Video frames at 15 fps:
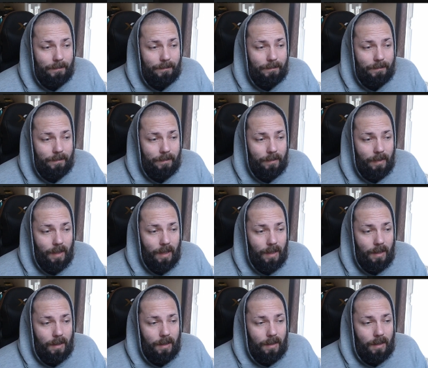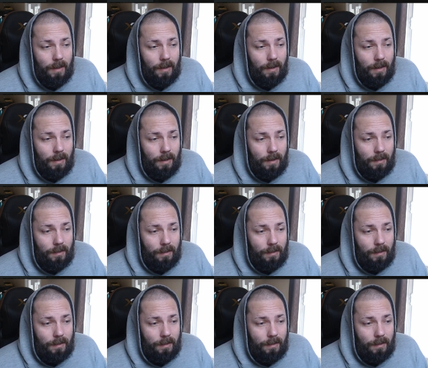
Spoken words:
Nothing is said.